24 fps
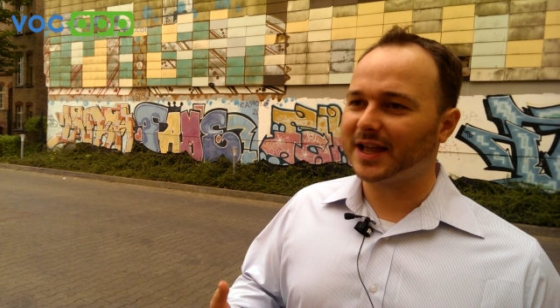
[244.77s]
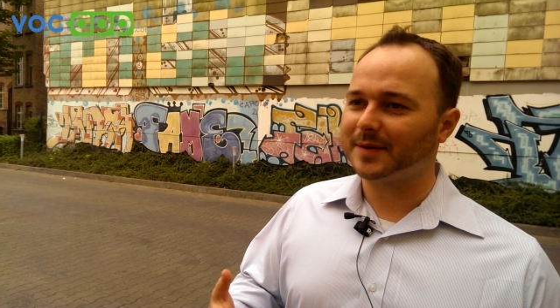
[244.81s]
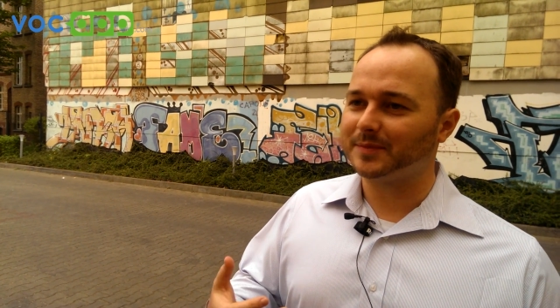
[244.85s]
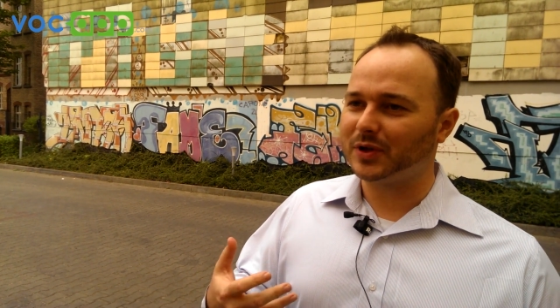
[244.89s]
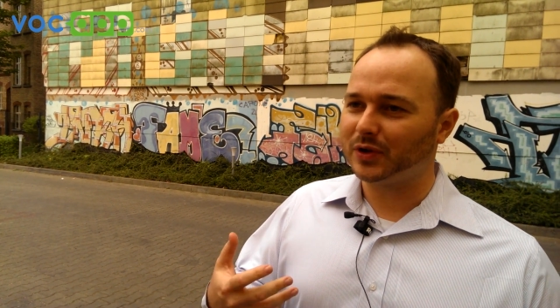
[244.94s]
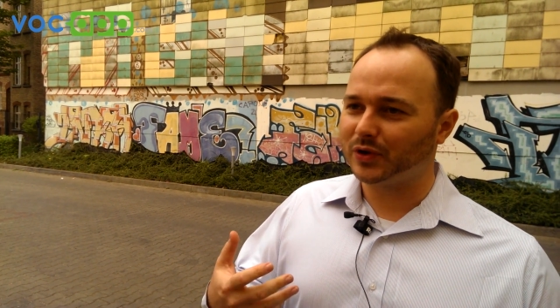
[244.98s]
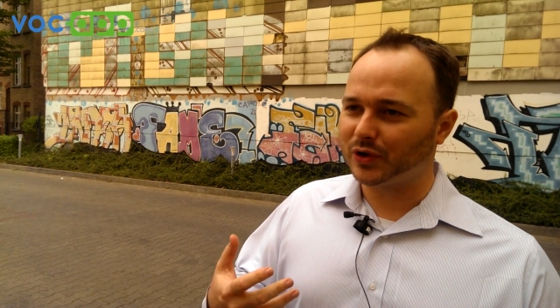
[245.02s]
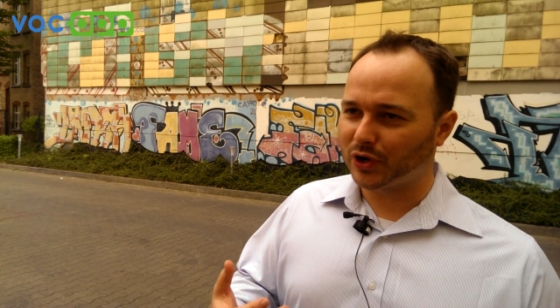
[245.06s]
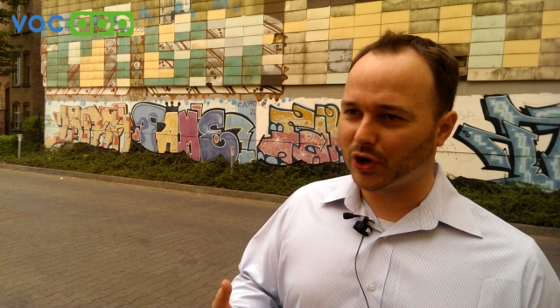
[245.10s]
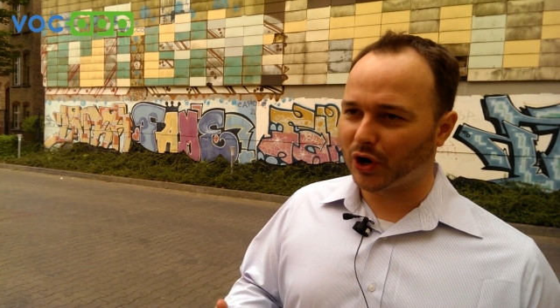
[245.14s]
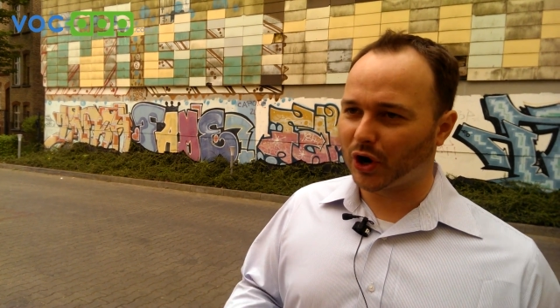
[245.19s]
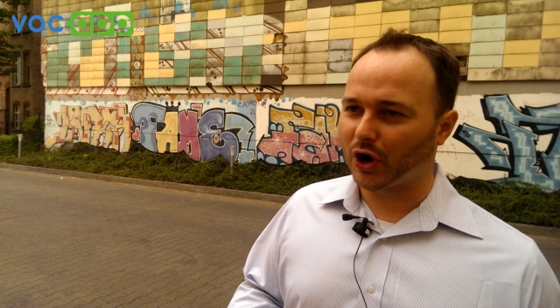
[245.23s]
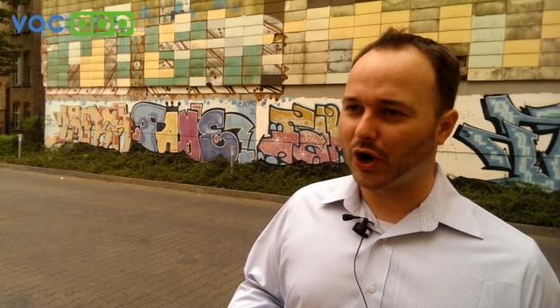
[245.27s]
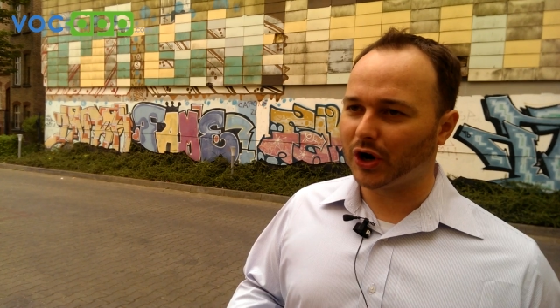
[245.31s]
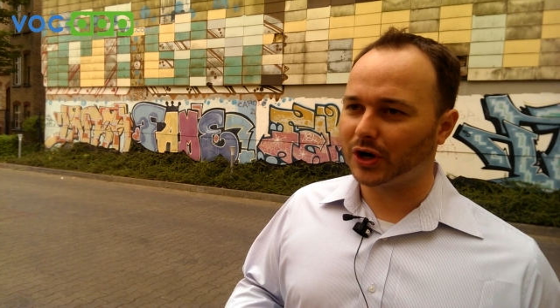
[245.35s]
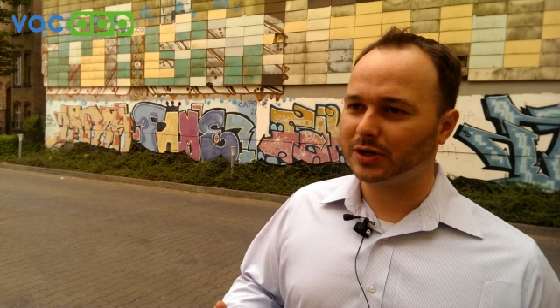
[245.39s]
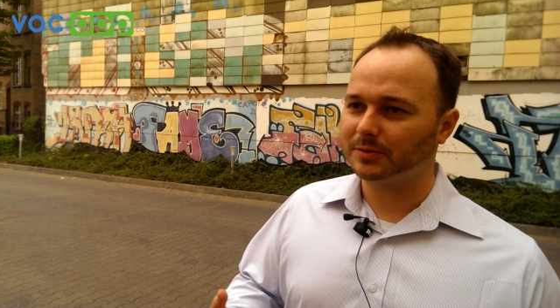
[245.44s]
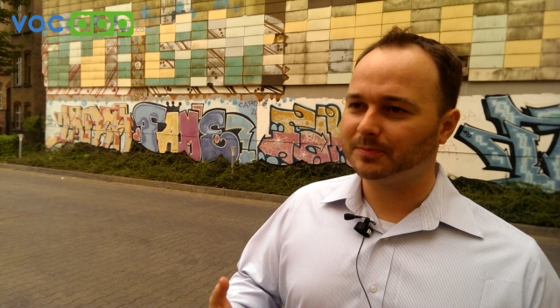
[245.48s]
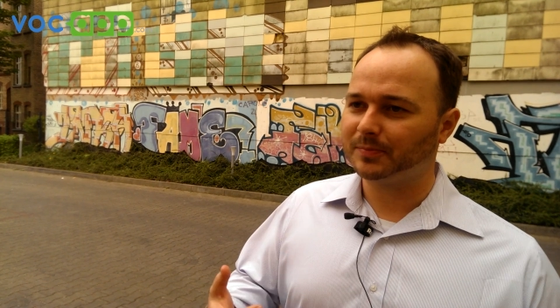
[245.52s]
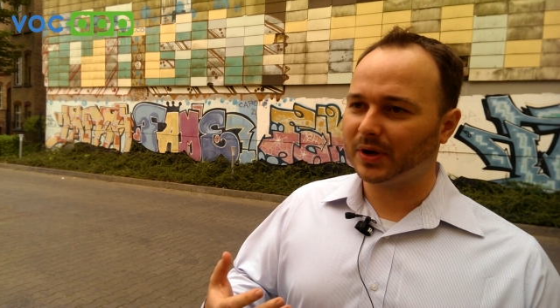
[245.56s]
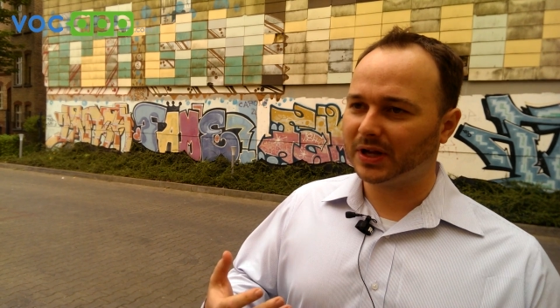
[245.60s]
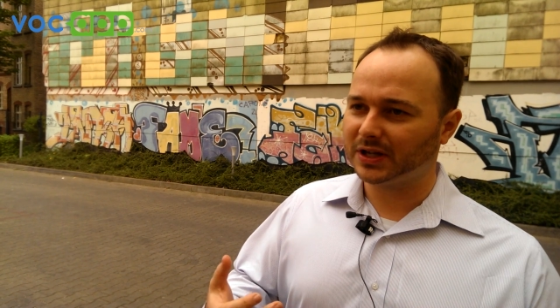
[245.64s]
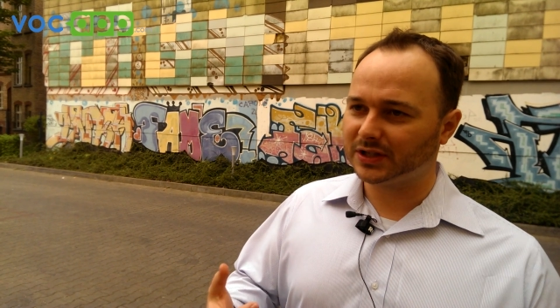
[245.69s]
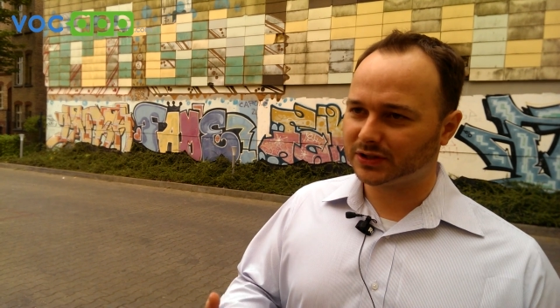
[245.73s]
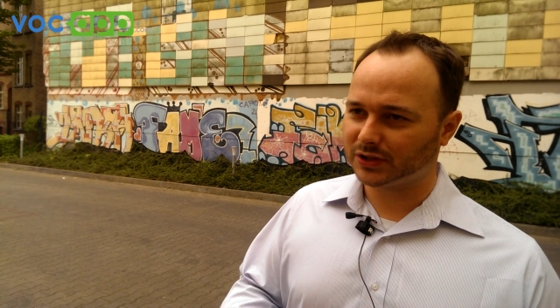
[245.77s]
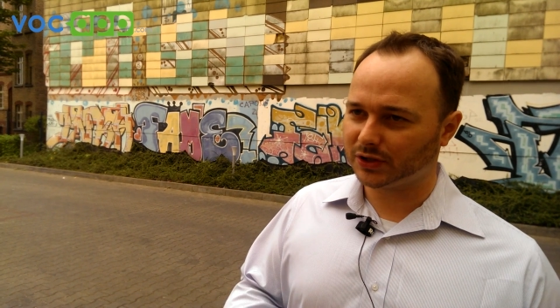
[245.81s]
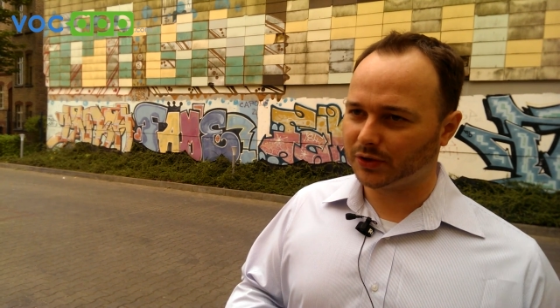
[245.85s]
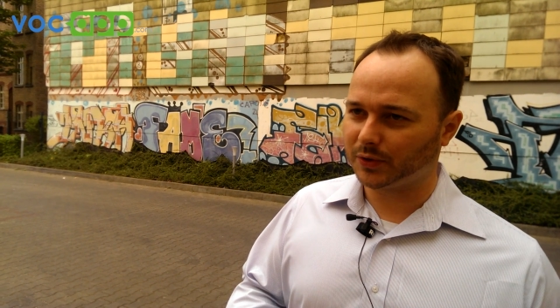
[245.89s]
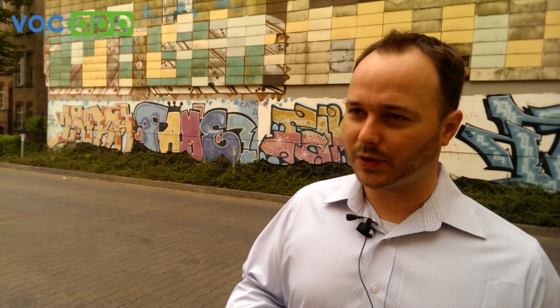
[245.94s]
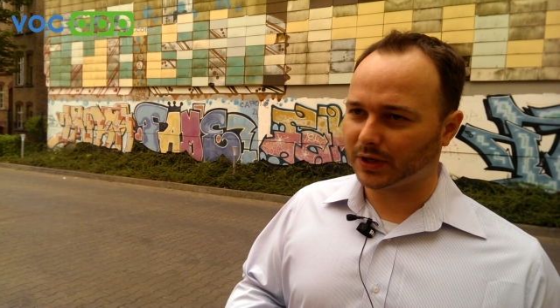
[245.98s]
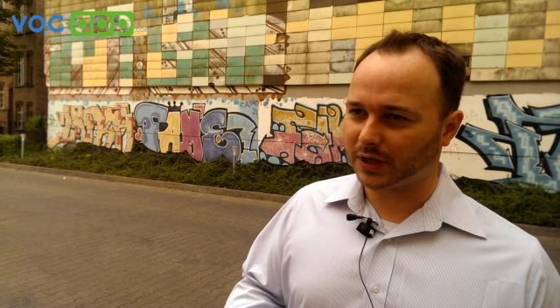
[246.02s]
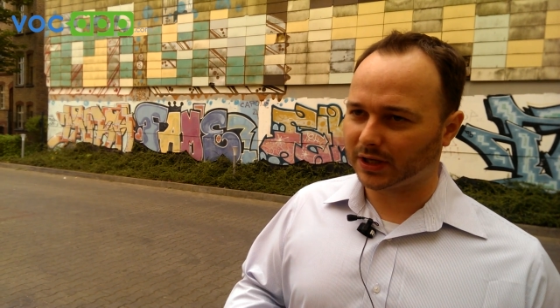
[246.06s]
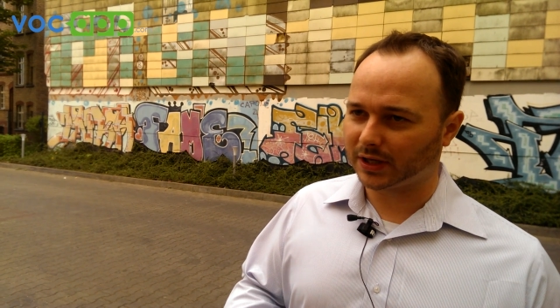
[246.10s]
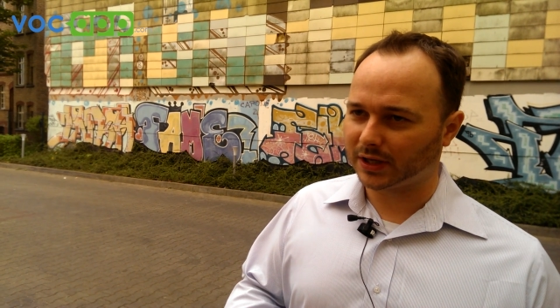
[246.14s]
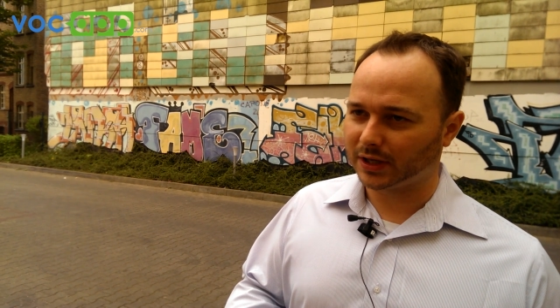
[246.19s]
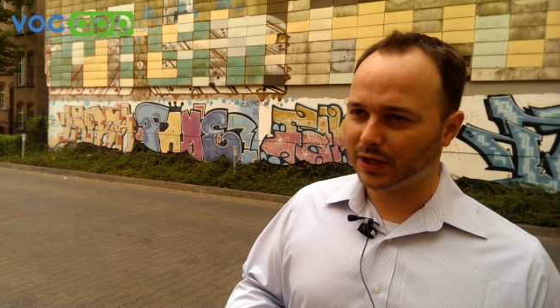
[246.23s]
You learn by
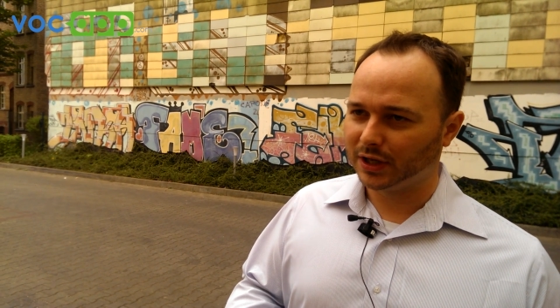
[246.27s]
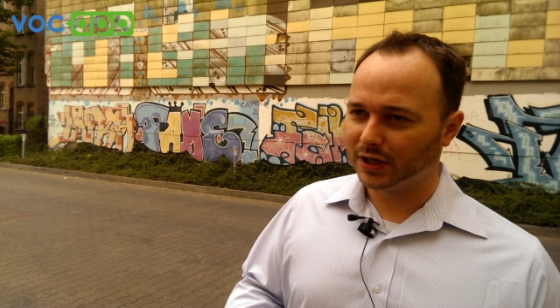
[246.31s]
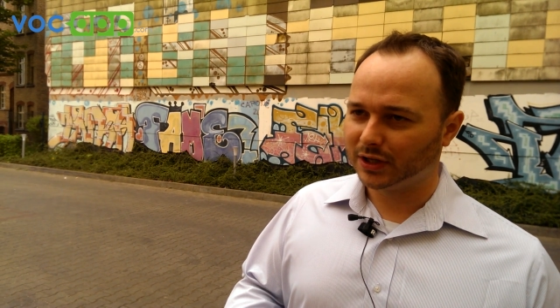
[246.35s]
doing.